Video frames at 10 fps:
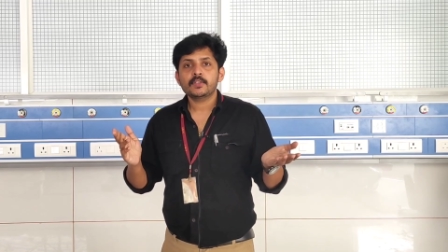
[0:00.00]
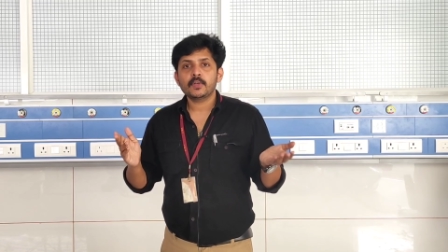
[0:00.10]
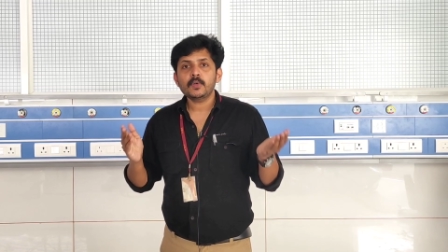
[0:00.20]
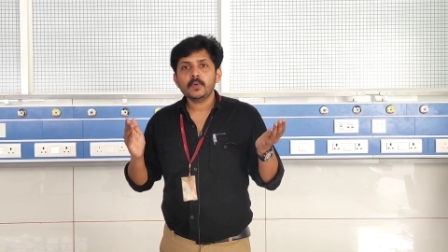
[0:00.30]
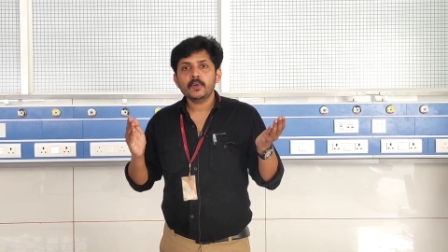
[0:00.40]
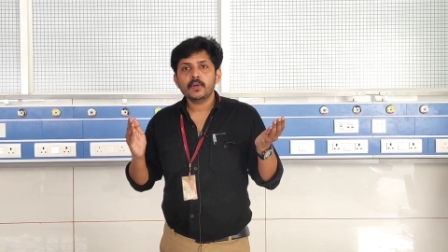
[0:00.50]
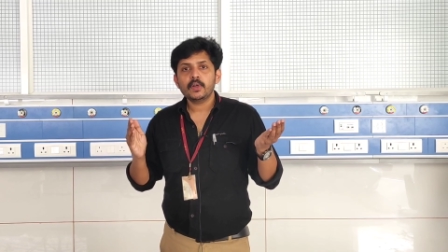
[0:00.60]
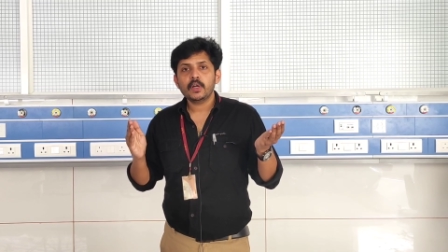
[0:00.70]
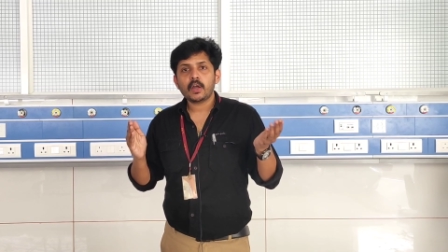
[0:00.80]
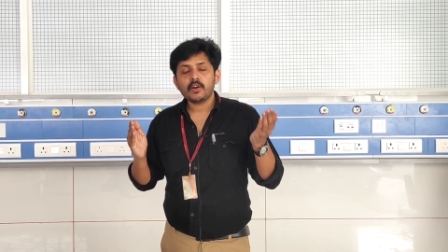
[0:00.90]
So,
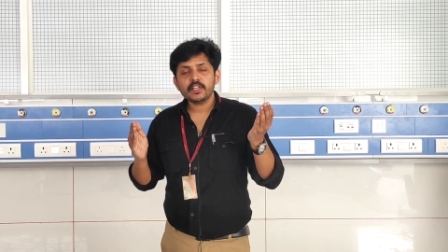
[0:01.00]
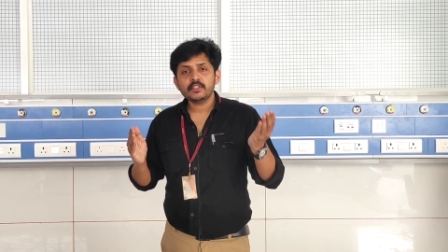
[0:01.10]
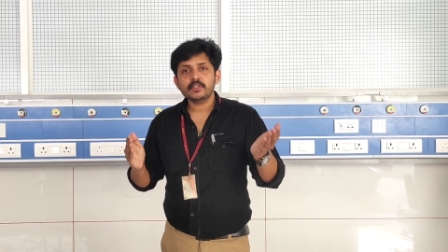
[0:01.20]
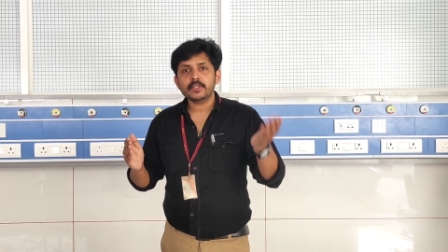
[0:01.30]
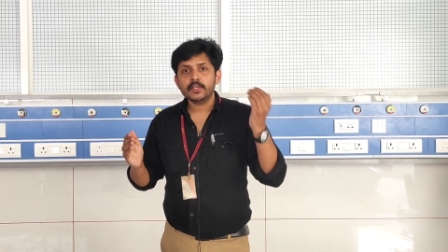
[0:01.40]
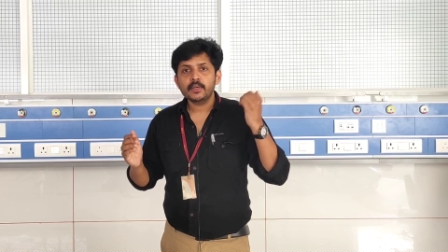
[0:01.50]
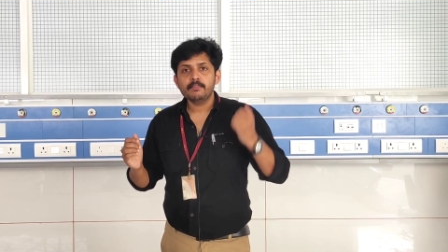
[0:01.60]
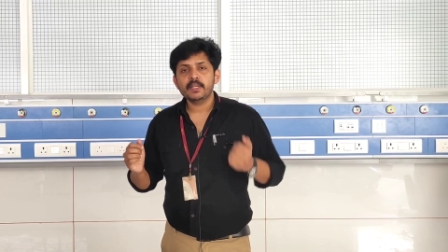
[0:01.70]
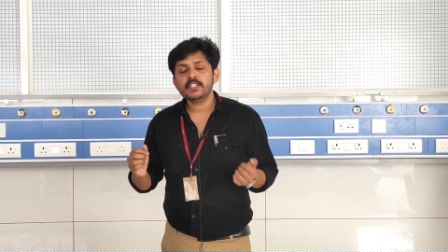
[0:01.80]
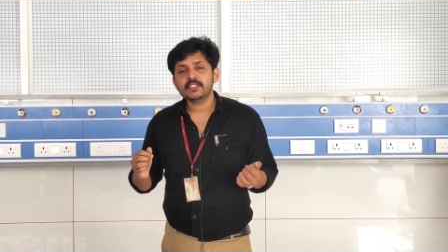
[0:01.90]
according to the
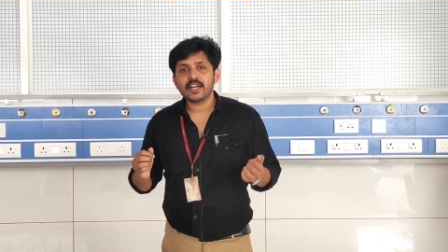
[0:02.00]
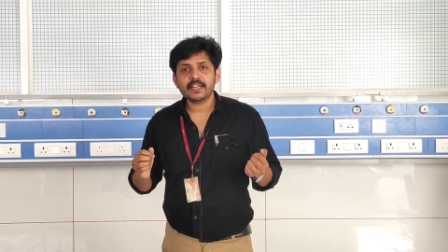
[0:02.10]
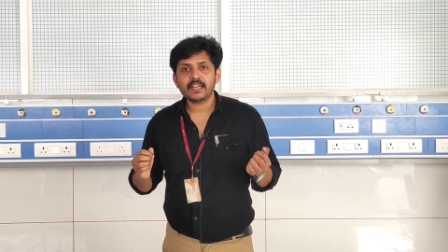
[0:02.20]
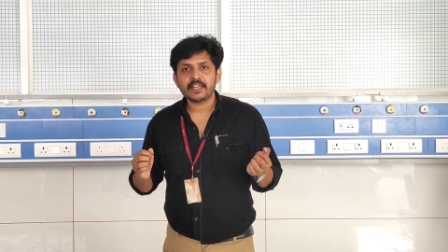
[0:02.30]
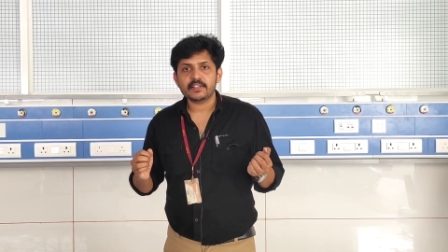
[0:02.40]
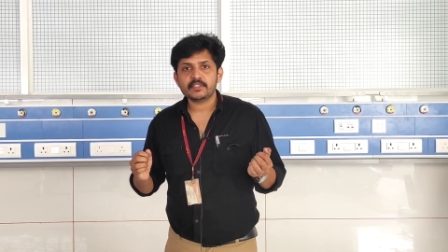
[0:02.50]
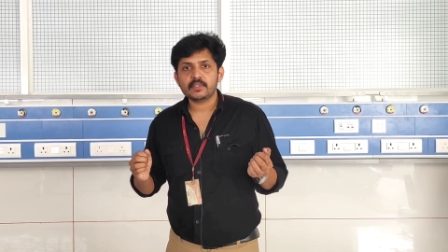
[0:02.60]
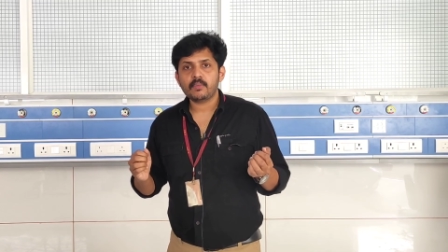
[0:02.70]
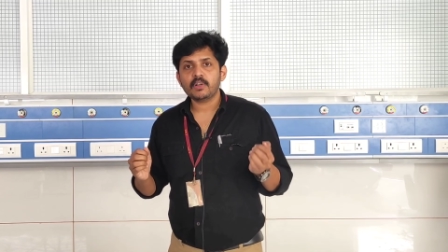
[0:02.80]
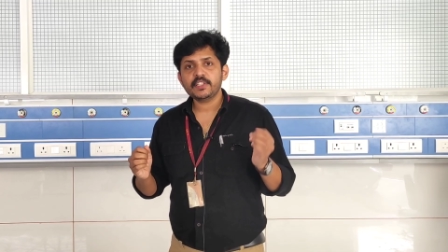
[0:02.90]
British
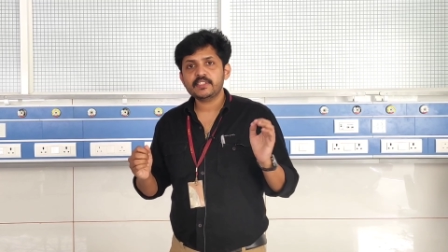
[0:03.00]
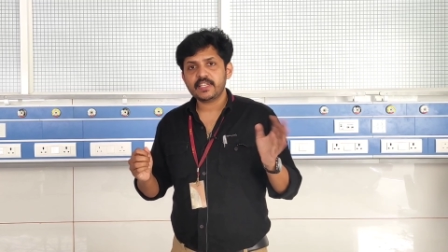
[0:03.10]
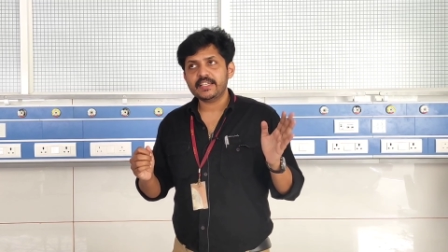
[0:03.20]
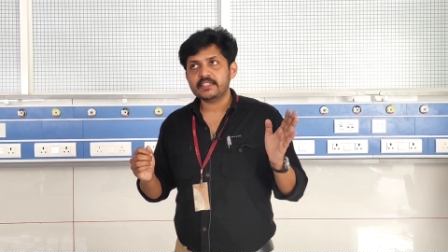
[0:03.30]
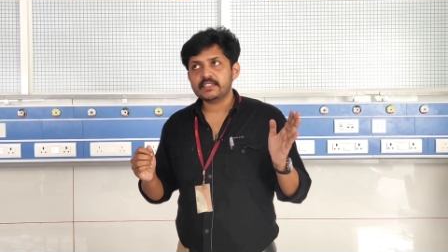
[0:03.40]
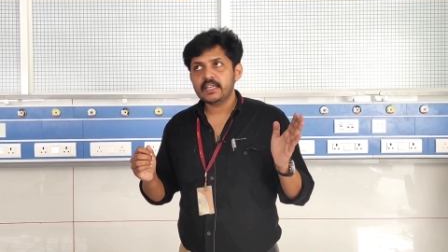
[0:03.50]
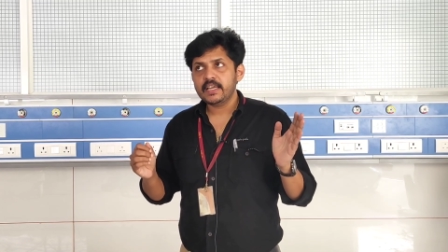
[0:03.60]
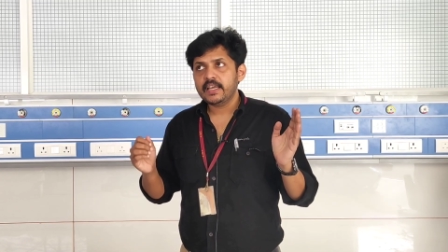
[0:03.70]
guidelines, what they say is